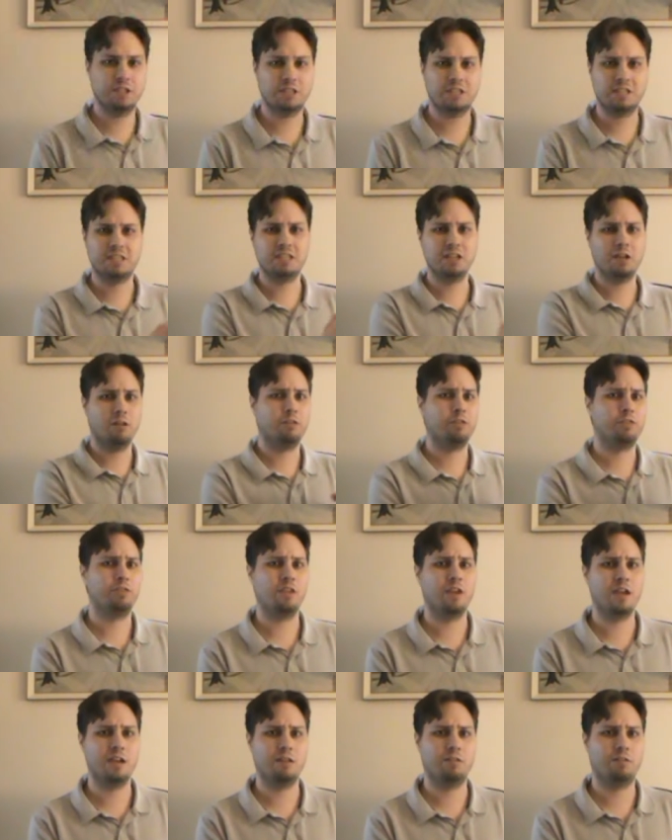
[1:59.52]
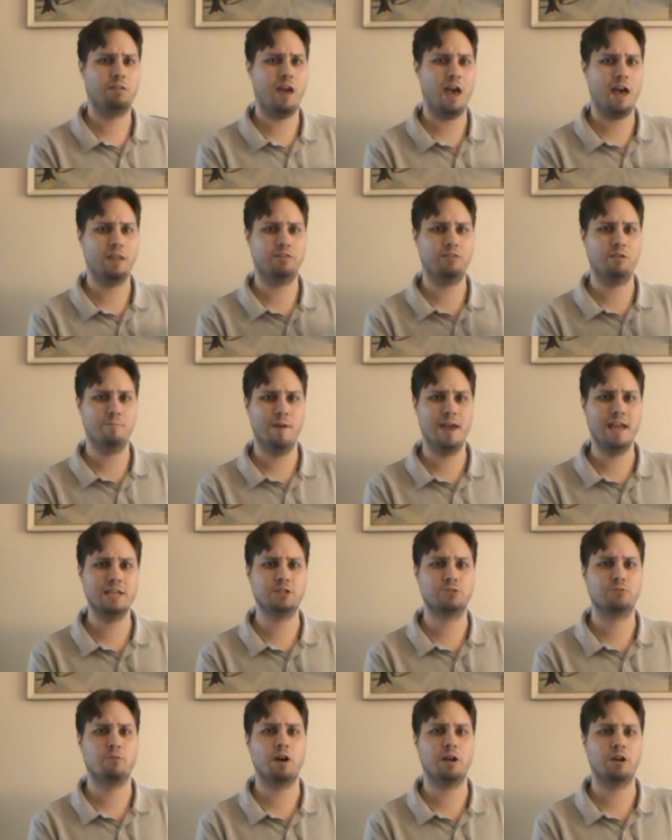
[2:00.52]
I just still think that The
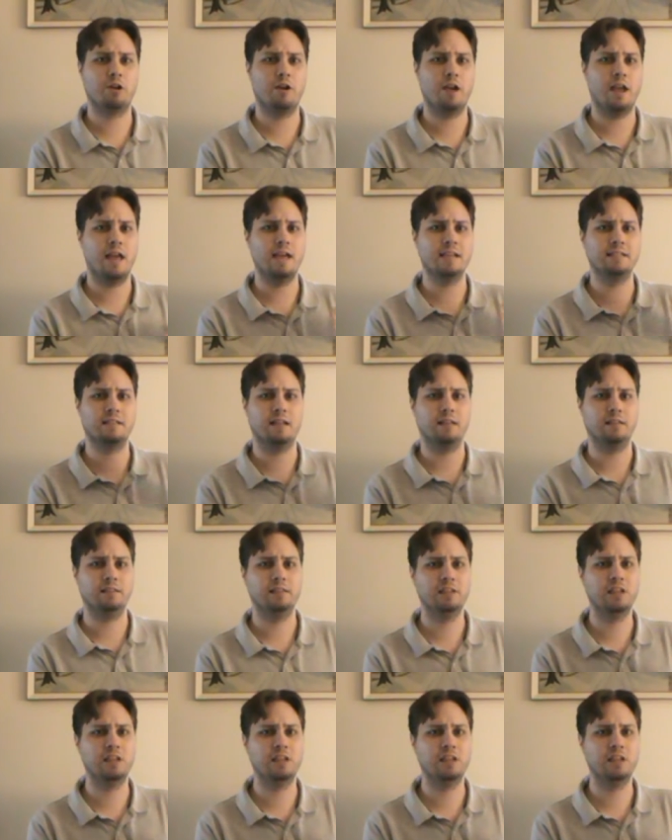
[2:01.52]
Maze Runner is a